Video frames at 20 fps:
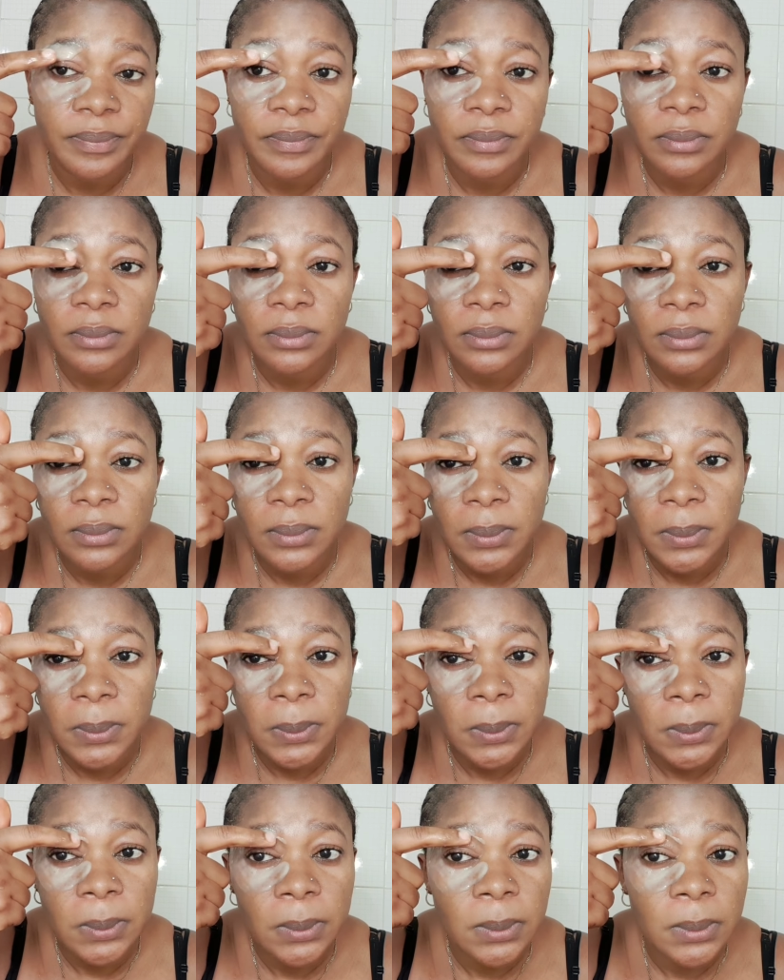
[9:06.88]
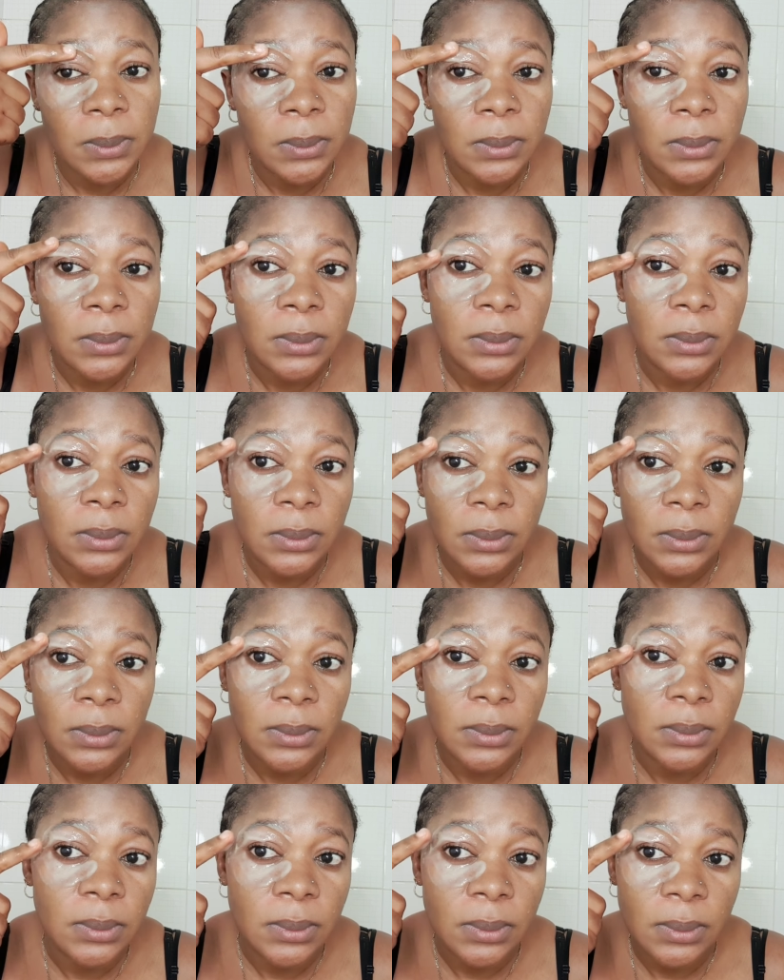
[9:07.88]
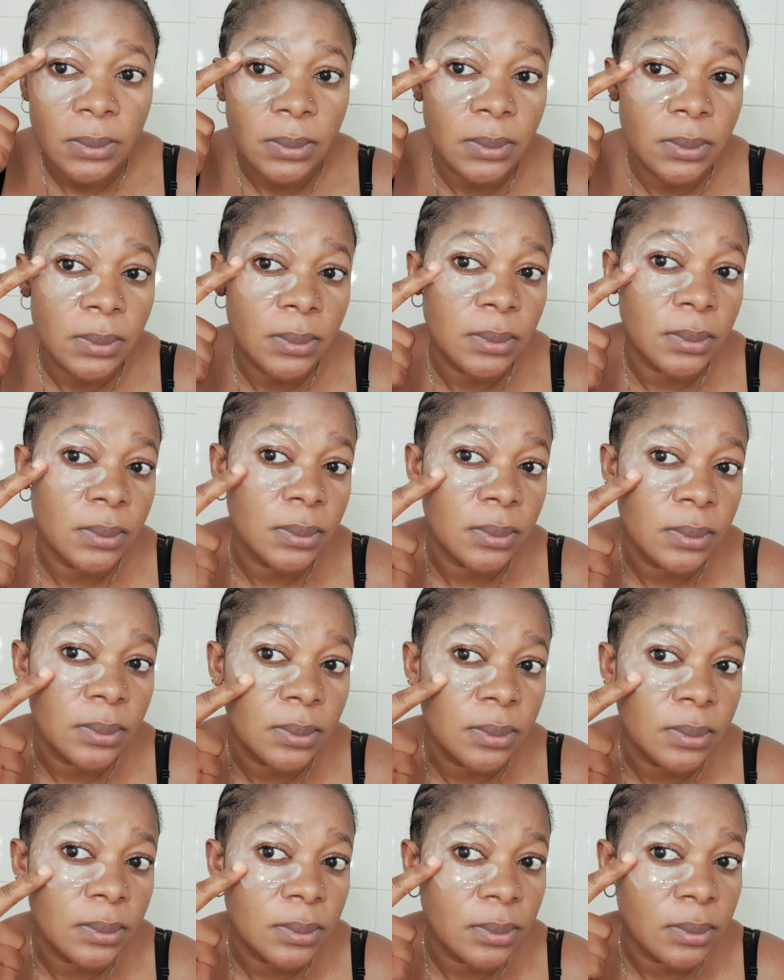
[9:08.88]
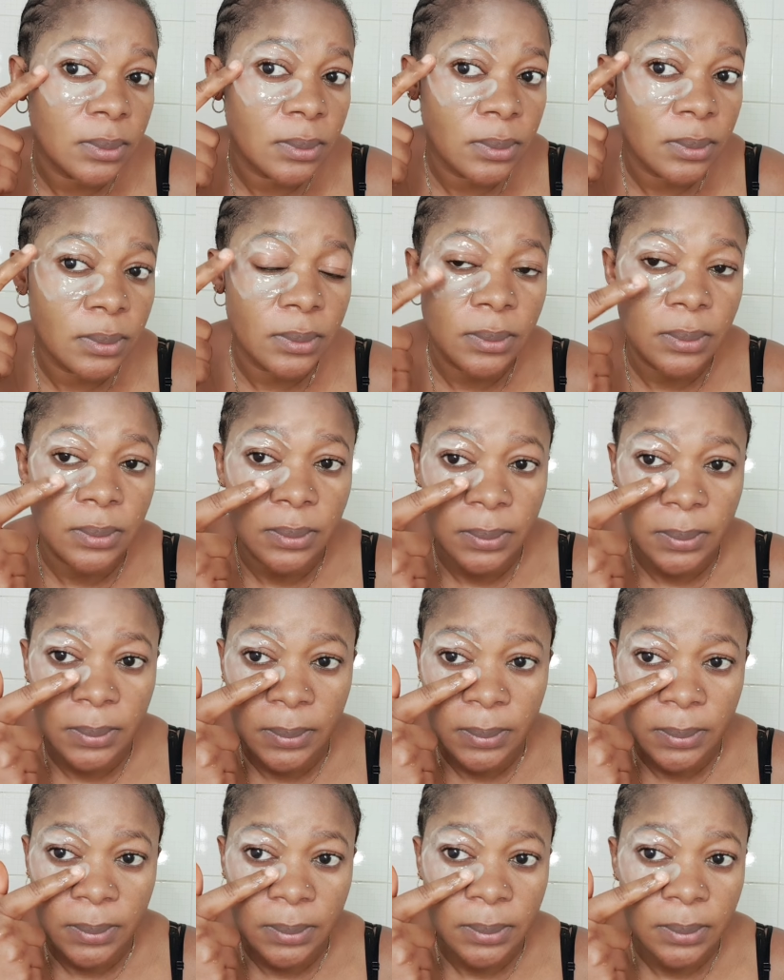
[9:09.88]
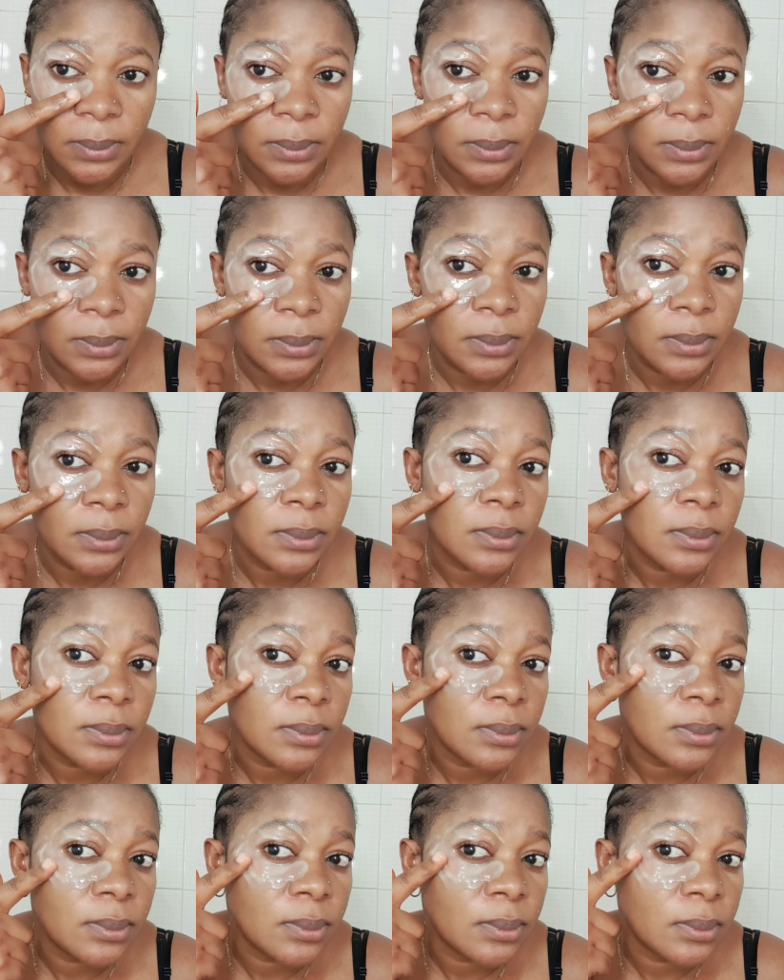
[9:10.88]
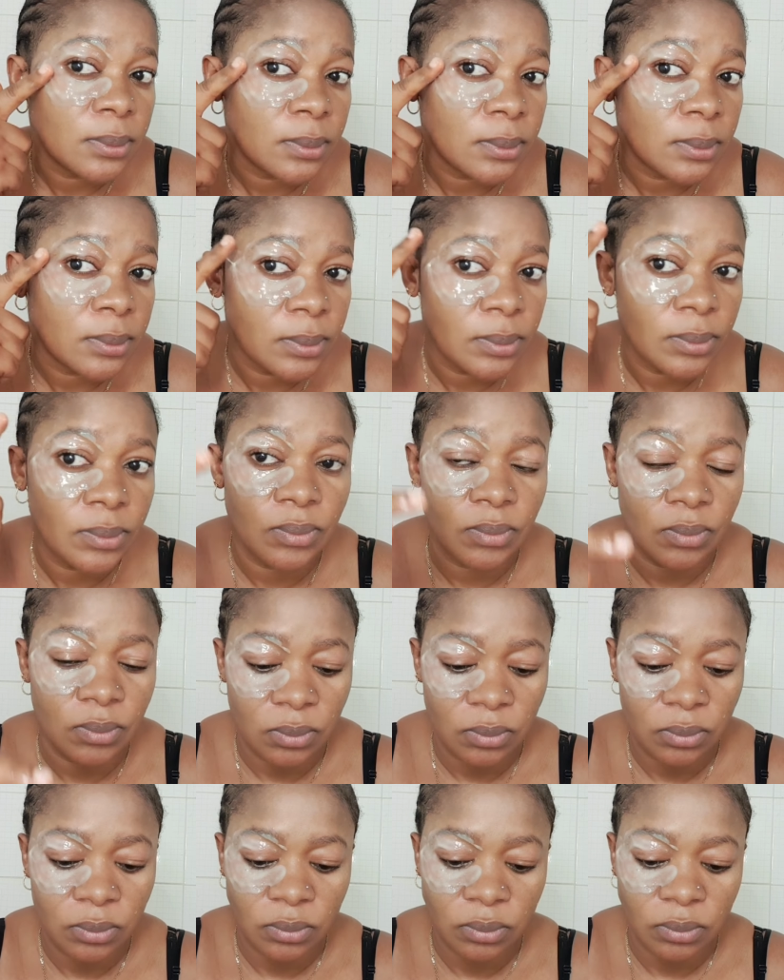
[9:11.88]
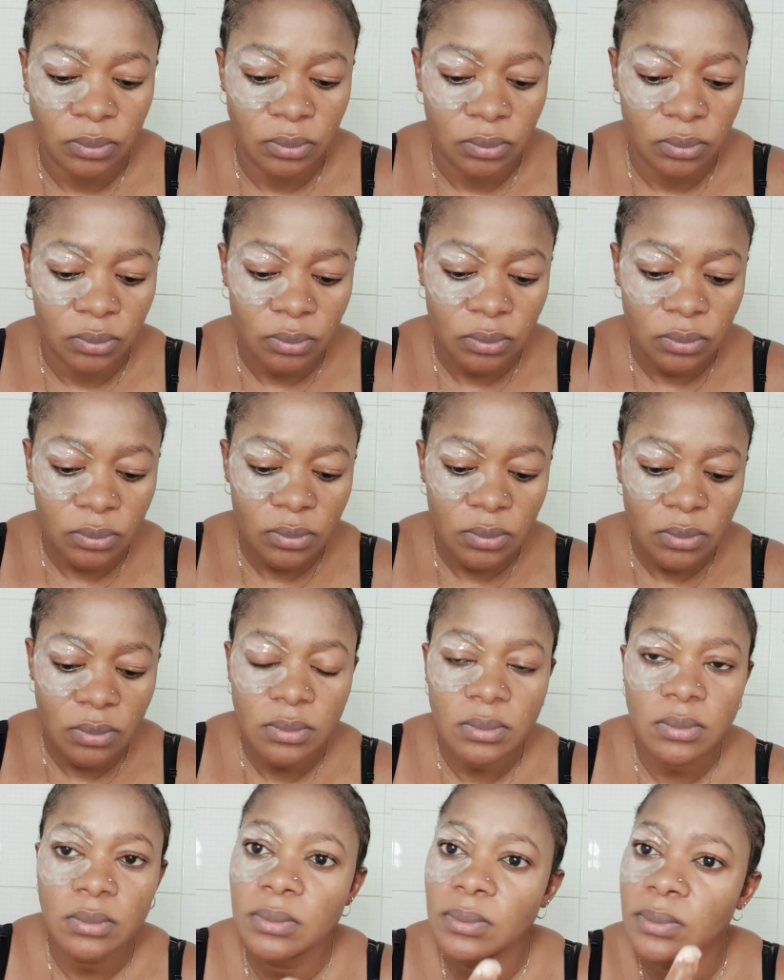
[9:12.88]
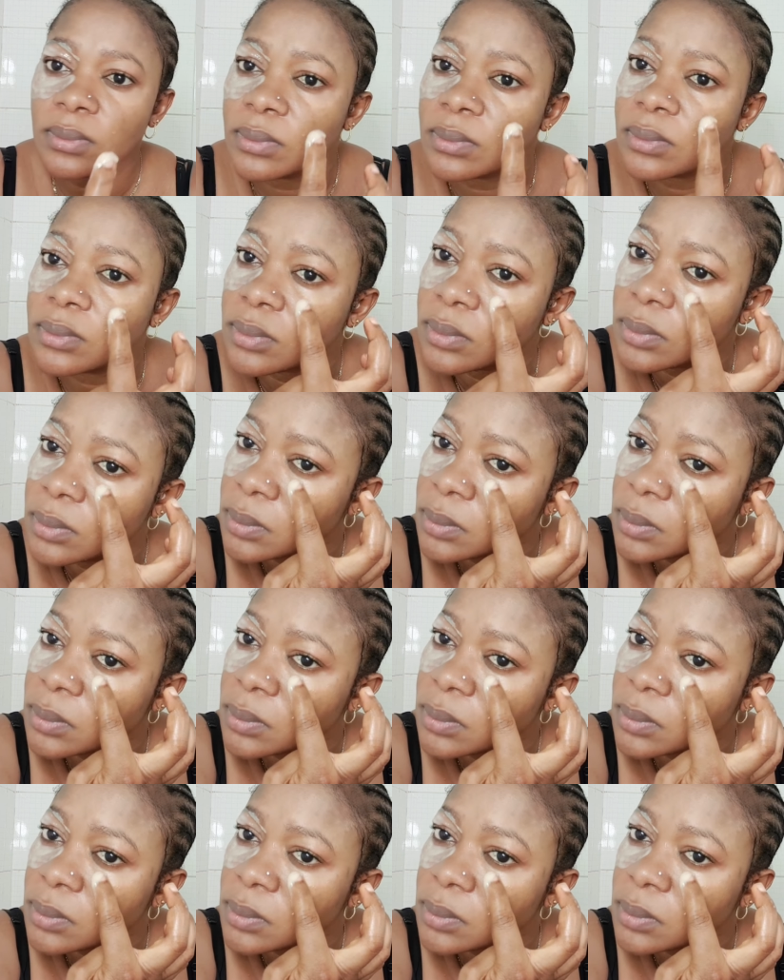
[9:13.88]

(no one is talking)